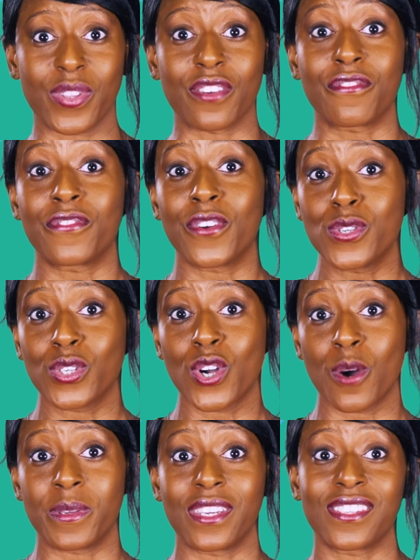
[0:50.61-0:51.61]
with a
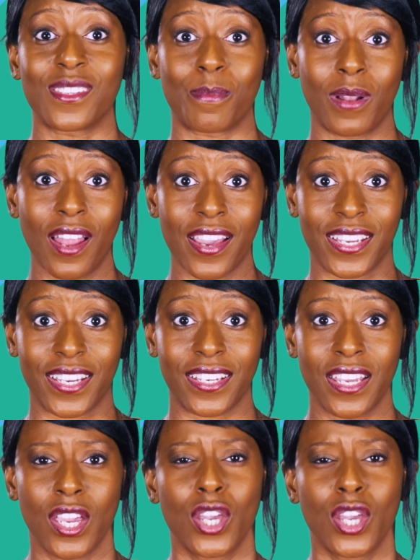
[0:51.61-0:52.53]
photocopier supplier